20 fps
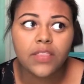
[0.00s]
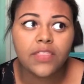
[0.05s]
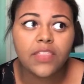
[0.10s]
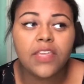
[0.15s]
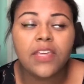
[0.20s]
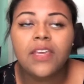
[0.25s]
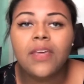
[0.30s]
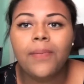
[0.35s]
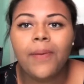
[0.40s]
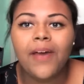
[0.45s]

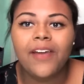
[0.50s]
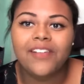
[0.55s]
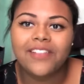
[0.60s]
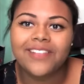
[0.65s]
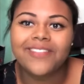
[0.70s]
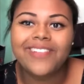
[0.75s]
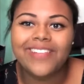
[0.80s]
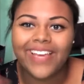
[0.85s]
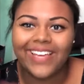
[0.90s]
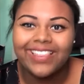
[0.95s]
Think about it
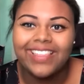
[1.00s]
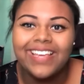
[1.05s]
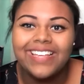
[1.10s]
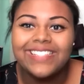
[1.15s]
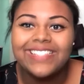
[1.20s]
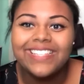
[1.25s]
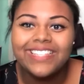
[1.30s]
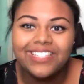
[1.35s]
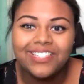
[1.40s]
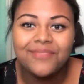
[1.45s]
like this.
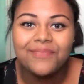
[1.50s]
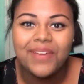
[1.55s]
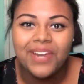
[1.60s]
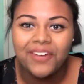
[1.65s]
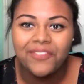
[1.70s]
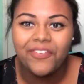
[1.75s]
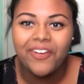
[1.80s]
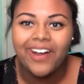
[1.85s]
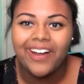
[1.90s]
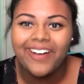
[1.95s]
This is the
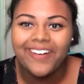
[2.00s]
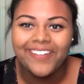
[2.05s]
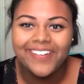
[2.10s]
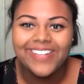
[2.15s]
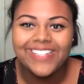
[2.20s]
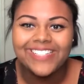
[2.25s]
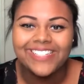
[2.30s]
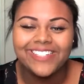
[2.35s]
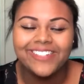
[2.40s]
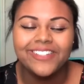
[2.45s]
metaphor I
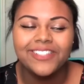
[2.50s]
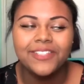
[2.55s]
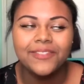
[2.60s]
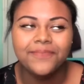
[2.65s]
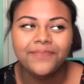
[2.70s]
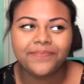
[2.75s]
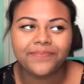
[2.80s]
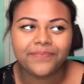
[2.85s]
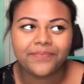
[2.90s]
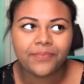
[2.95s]
always use.
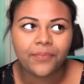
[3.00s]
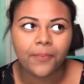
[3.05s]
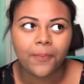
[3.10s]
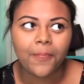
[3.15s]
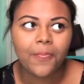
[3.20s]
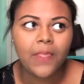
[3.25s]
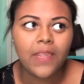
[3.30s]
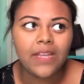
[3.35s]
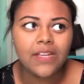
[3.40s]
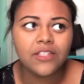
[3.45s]

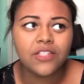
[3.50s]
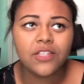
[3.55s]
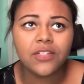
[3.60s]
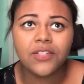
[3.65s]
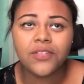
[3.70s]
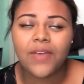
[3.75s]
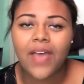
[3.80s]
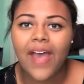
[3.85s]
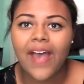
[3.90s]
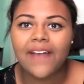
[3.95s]
So
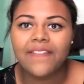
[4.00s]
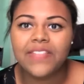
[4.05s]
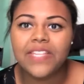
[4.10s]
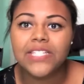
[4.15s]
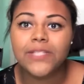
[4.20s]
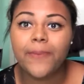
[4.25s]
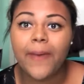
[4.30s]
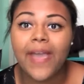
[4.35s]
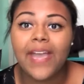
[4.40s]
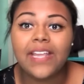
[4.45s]
you have
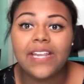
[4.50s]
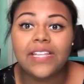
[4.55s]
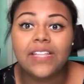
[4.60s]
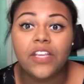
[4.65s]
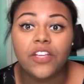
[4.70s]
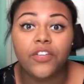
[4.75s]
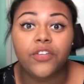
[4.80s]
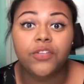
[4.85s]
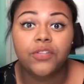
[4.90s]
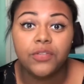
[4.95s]
this painting
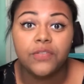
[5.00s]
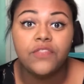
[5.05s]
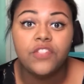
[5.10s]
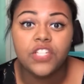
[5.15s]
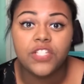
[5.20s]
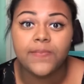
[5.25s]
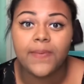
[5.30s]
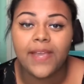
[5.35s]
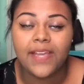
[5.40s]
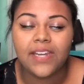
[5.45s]
that you
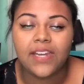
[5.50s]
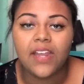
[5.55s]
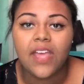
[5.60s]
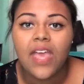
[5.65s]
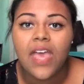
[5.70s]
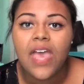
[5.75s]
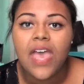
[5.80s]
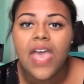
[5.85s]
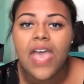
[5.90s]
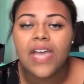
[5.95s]
just painted,
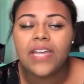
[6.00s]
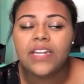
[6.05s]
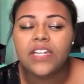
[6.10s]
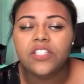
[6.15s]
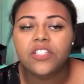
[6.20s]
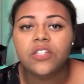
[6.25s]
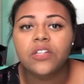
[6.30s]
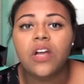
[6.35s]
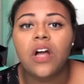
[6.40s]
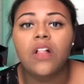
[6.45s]
and it
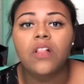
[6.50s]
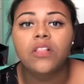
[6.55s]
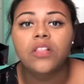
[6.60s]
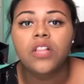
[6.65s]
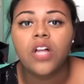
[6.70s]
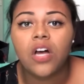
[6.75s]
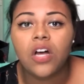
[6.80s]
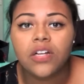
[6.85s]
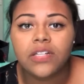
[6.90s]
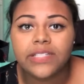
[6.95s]
took a
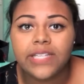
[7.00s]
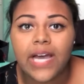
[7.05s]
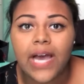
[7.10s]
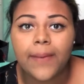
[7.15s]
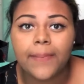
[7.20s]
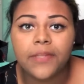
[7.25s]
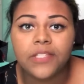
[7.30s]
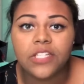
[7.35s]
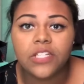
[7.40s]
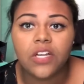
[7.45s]
long
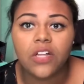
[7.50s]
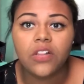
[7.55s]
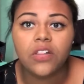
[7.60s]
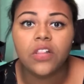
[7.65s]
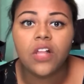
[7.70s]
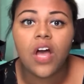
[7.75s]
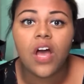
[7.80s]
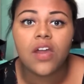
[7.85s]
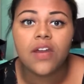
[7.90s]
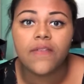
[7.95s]
time. It took a
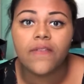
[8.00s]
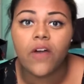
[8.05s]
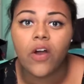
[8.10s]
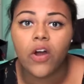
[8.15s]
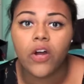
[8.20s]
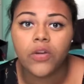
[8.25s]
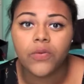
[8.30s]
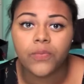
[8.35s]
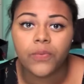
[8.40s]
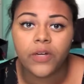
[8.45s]
lot of
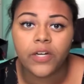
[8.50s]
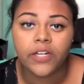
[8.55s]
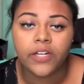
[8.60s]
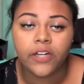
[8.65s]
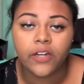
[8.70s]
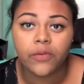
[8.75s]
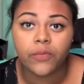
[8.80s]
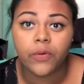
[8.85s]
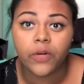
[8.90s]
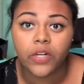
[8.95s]
hard
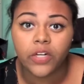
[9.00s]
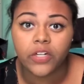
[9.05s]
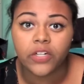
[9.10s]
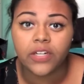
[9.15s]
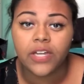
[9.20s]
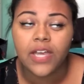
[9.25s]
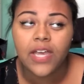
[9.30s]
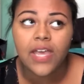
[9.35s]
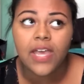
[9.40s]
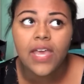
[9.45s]
work,
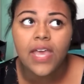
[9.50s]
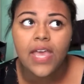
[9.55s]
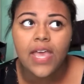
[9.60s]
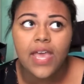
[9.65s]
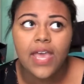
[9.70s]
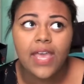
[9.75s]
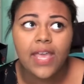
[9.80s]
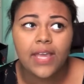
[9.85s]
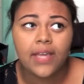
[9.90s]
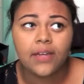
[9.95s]

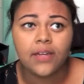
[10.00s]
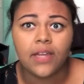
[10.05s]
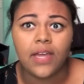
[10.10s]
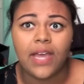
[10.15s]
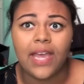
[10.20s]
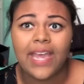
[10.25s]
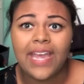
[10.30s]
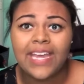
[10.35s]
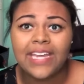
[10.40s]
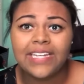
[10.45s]
and
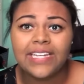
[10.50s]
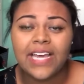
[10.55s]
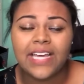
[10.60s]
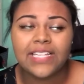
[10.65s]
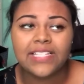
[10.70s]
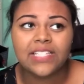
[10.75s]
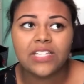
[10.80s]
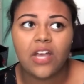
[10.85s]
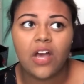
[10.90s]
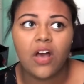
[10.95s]
it
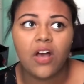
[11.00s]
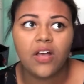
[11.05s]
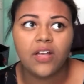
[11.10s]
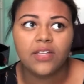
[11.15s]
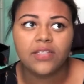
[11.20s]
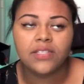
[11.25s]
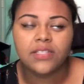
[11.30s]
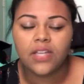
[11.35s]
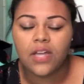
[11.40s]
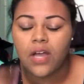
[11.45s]
has
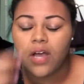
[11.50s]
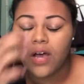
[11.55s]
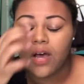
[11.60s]
caused